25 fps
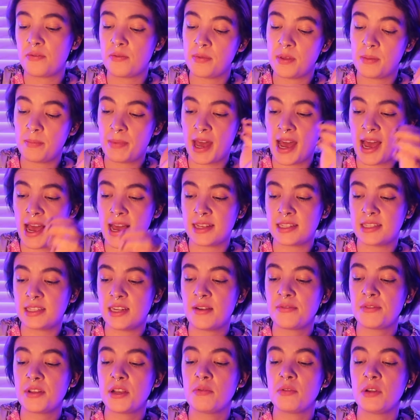from the past,
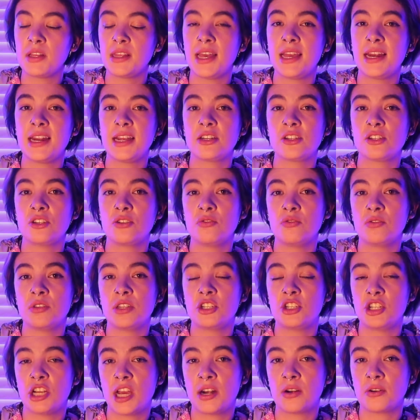definitely relating to the
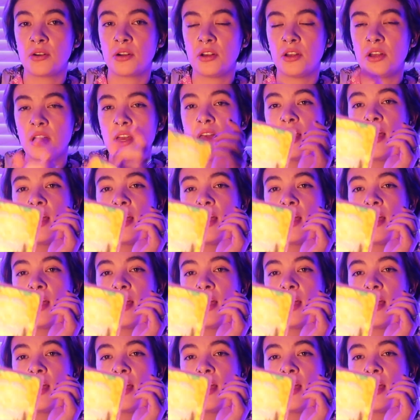general.